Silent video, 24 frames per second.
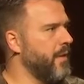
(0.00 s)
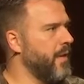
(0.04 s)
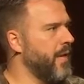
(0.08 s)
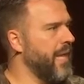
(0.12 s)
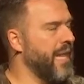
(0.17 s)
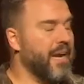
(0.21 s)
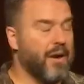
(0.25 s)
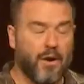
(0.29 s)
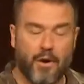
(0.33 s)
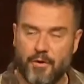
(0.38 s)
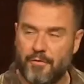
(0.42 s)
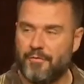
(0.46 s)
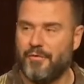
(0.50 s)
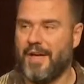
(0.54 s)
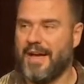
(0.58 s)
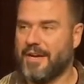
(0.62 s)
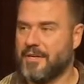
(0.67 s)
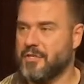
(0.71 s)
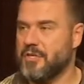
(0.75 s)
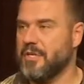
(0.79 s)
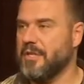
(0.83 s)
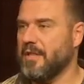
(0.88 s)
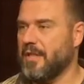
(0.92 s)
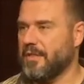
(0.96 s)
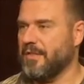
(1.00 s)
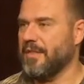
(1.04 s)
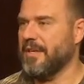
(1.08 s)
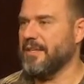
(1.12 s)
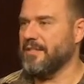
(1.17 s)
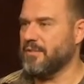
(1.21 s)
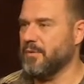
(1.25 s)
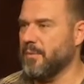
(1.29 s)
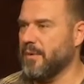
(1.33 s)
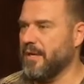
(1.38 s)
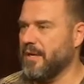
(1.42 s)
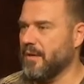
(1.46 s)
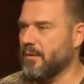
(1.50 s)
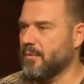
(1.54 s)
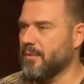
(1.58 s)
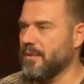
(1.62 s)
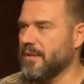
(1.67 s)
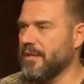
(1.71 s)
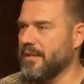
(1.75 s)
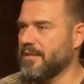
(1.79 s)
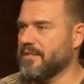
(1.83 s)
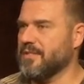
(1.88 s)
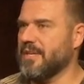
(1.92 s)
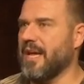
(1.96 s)
in our affection, the things that we get
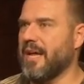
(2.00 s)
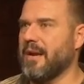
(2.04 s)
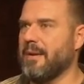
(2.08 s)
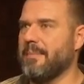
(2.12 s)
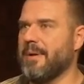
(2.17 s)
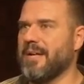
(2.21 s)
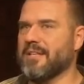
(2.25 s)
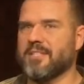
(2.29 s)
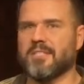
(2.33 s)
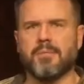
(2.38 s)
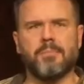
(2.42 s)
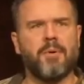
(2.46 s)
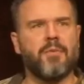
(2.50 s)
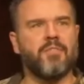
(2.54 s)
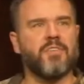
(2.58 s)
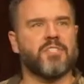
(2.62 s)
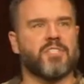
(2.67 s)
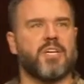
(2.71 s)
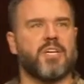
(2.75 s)
really excited about. Some of us